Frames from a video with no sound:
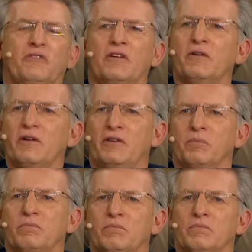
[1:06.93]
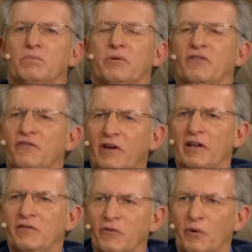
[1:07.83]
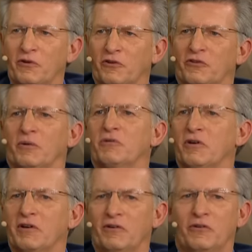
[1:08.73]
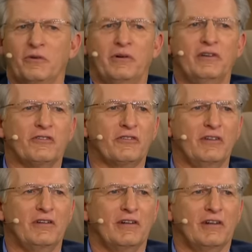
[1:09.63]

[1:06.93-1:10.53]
it's not only the prophetic voices I'm talking to, it's the,